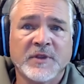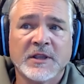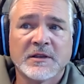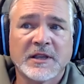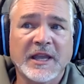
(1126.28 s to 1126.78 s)

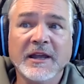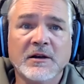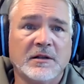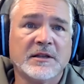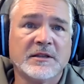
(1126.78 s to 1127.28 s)

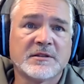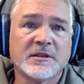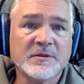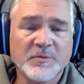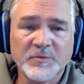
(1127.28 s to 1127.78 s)
Kale
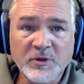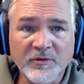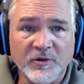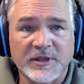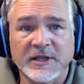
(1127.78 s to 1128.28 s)
is a
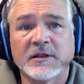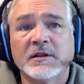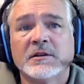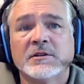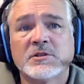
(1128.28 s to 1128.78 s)
beautiful thing.
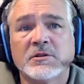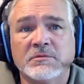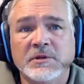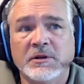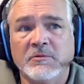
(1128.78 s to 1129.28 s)
So
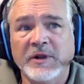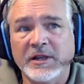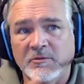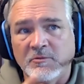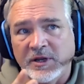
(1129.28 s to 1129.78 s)
you know we
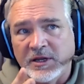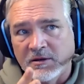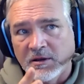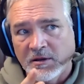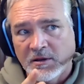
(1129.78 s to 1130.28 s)

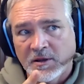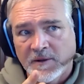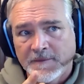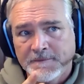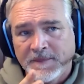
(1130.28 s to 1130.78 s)
can.
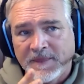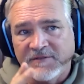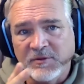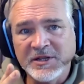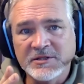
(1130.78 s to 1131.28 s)

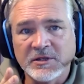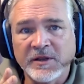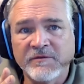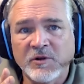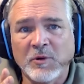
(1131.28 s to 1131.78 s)
Everybody's
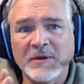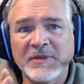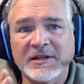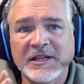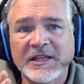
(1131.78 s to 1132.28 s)
looking for one
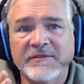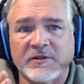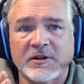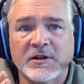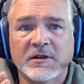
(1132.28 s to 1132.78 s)
big lever
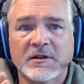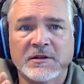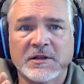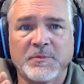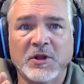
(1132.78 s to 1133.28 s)

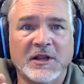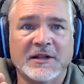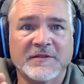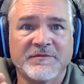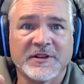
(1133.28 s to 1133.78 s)
to pull on
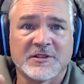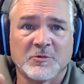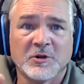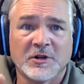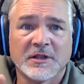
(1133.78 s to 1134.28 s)
to fix the
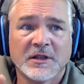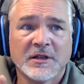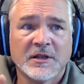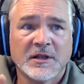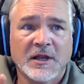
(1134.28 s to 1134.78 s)
world,
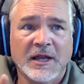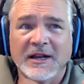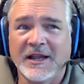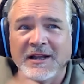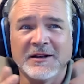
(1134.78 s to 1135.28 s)
and
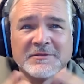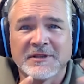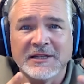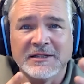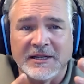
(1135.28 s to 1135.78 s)
I don't
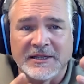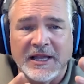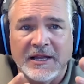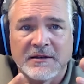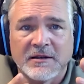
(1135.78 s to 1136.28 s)
think like
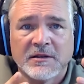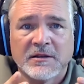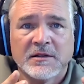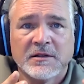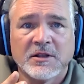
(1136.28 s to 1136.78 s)
that.
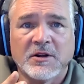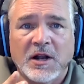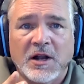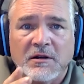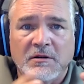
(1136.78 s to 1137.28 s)
There
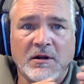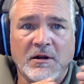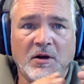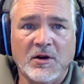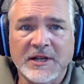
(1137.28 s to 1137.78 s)
are
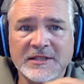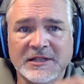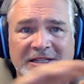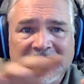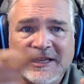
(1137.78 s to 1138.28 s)
all kinds of
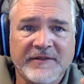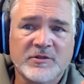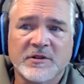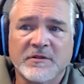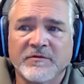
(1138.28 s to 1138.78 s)
little
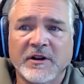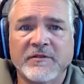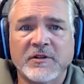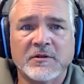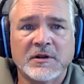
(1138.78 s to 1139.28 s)
levers in front of
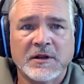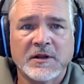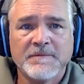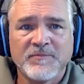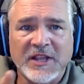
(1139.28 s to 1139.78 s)
you,
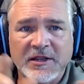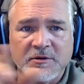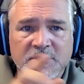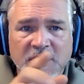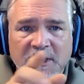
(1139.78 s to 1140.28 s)
and you
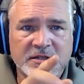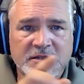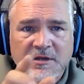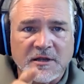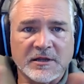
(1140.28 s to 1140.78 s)

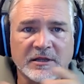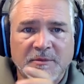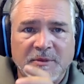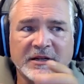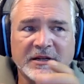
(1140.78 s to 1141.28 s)
adjust a little
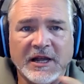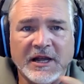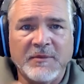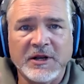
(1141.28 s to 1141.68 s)
bit at a time on